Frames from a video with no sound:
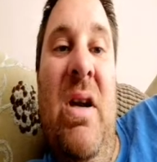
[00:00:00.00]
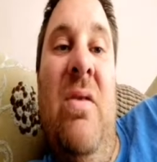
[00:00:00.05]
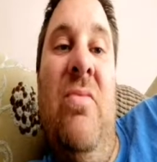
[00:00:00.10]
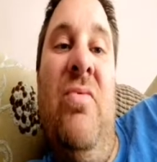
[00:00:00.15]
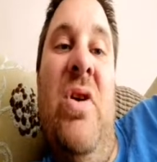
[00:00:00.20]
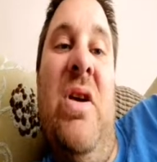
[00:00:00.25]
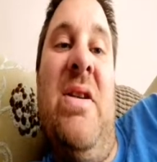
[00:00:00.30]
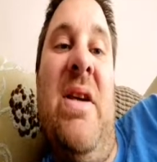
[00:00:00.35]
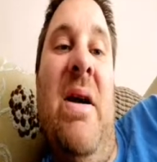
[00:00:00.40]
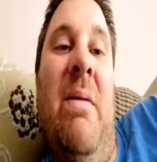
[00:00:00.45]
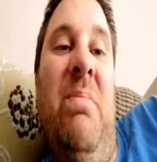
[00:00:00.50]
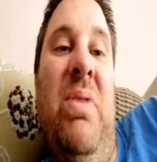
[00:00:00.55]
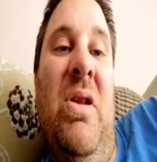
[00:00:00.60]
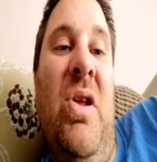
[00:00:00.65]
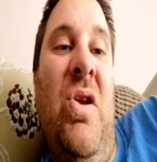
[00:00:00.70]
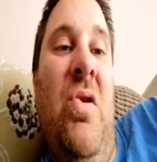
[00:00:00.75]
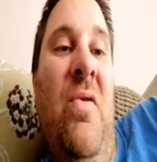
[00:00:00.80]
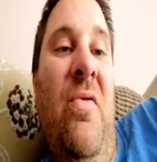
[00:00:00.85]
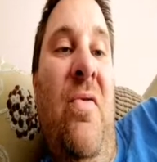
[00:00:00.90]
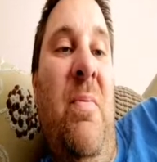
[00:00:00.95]
For example, a
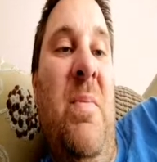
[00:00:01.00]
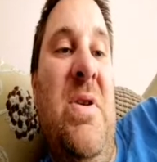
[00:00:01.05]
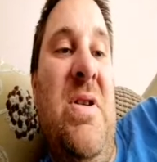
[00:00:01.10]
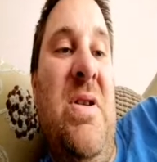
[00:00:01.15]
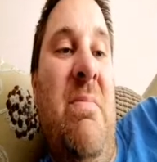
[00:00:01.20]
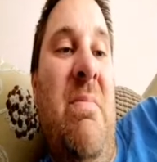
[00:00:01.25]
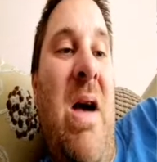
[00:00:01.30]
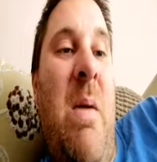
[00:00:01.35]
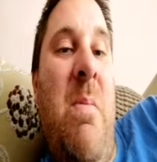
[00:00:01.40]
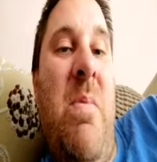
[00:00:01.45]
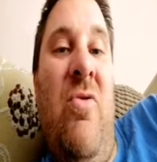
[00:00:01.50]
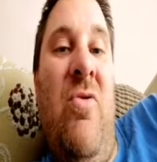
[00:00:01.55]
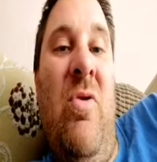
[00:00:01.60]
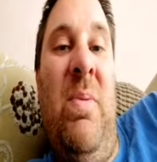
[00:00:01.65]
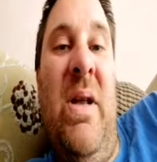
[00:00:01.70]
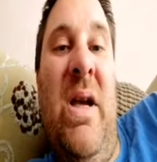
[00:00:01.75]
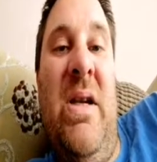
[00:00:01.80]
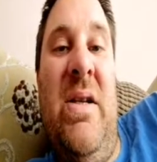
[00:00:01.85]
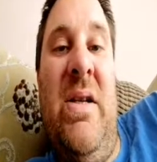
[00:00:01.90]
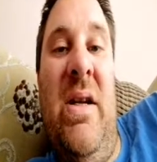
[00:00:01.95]
euphemism might be
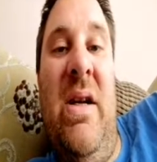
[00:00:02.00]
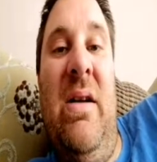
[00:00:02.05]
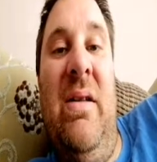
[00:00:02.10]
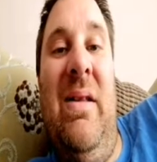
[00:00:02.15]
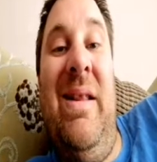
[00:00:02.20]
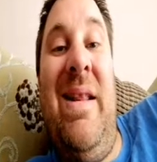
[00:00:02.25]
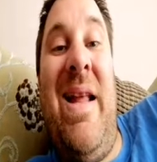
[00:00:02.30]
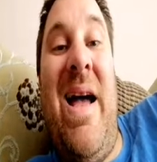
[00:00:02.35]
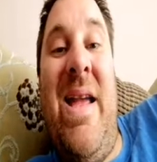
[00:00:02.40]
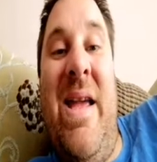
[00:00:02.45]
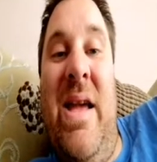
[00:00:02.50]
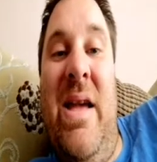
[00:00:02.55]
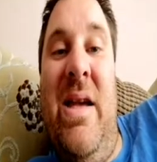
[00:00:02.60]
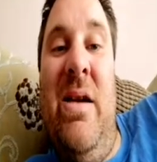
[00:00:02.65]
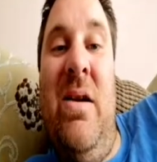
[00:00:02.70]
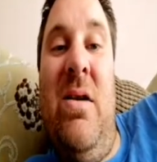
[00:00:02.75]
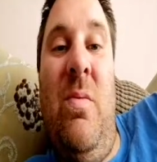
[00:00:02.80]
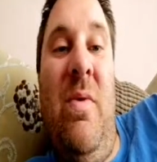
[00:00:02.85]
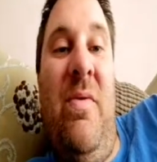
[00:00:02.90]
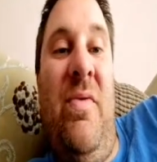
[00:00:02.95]
replacing
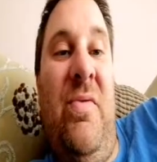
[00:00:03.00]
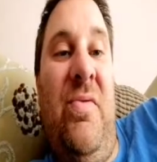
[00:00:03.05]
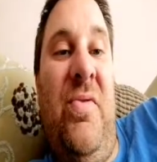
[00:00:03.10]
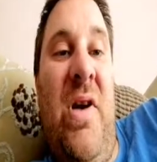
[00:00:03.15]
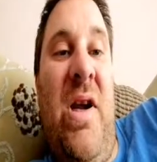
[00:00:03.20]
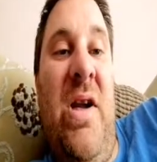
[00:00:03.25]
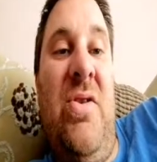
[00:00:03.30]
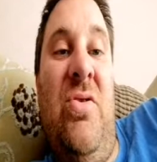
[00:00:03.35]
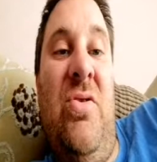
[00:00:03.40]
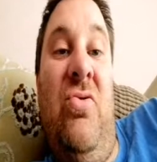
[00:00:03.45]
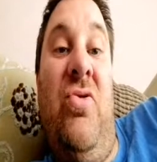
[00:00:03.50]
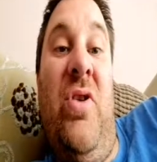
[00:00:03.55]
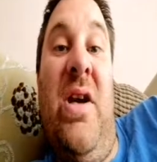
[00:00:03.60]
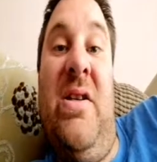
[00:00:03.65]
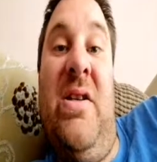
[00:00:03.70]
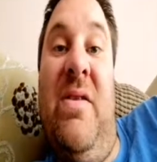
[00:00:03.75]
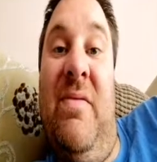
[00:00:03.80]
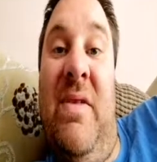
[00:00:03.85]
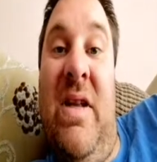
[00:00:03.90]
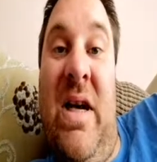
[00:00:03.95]
lying with the phrase
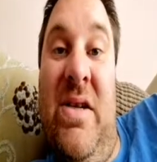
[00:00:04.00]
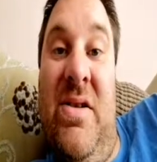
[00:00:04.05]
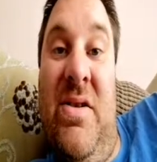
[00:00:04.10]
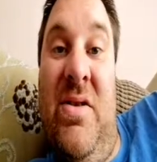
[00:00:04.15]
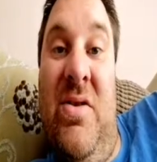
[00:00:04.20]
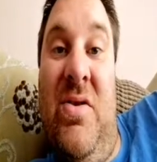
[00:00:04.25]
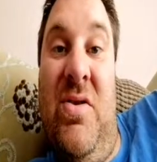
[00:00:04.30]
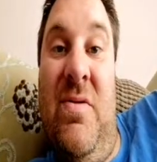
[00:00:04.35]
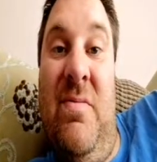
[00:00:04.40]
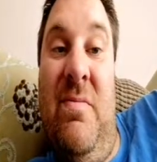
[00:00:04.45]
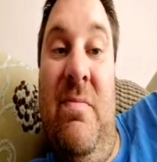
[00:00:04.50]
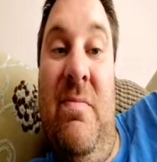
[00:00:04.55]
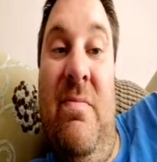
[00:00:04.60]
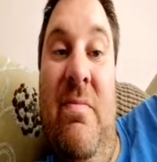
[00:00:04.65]
creative license,